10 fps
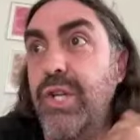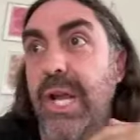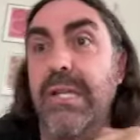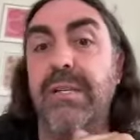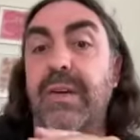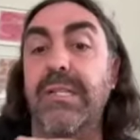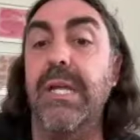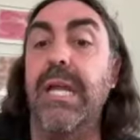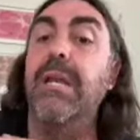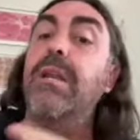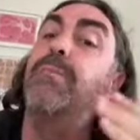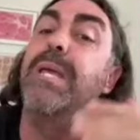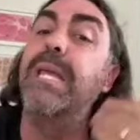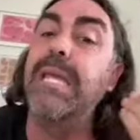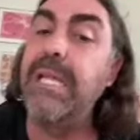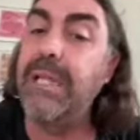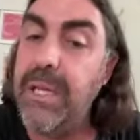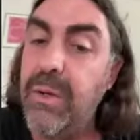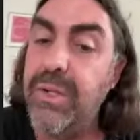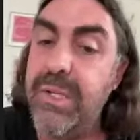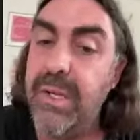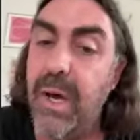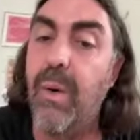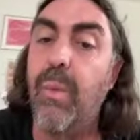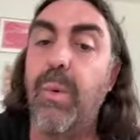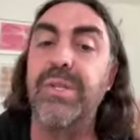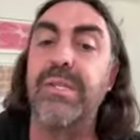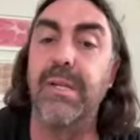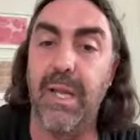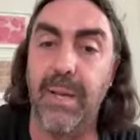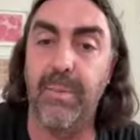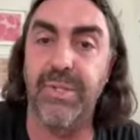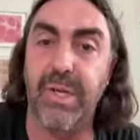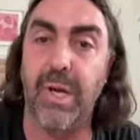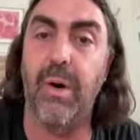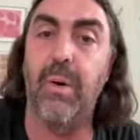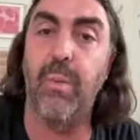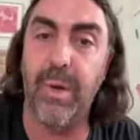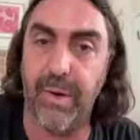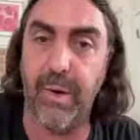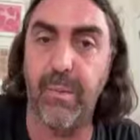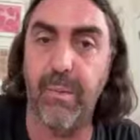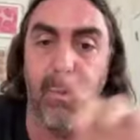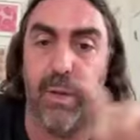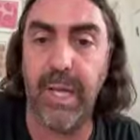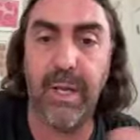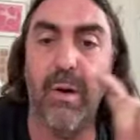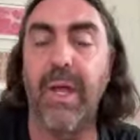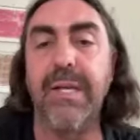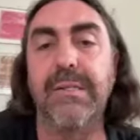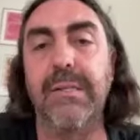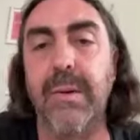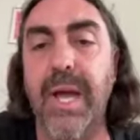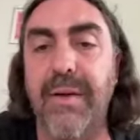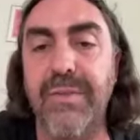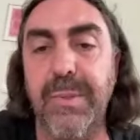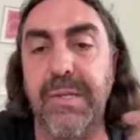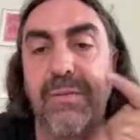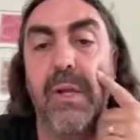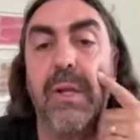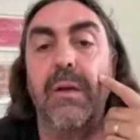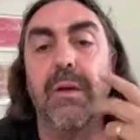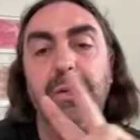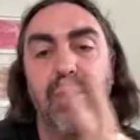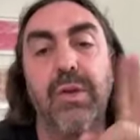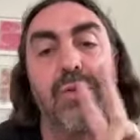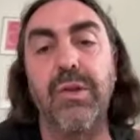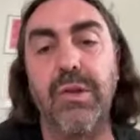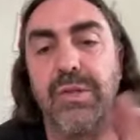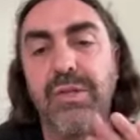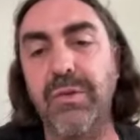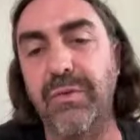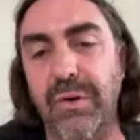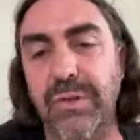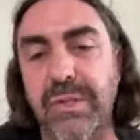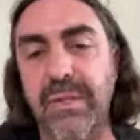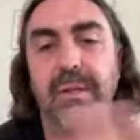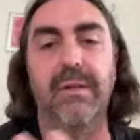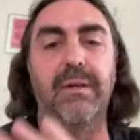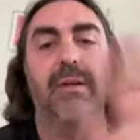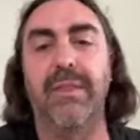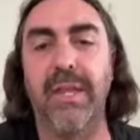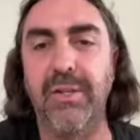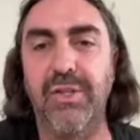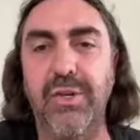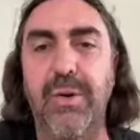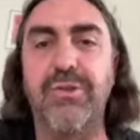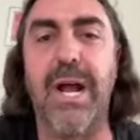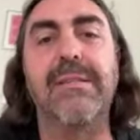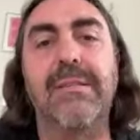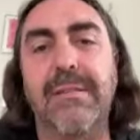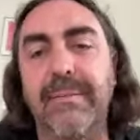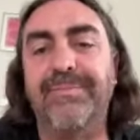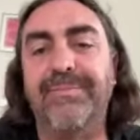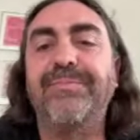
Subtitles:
chance of us it being illegal to go. We're still able to go with our license that we have specifically. So those are those two first things to address.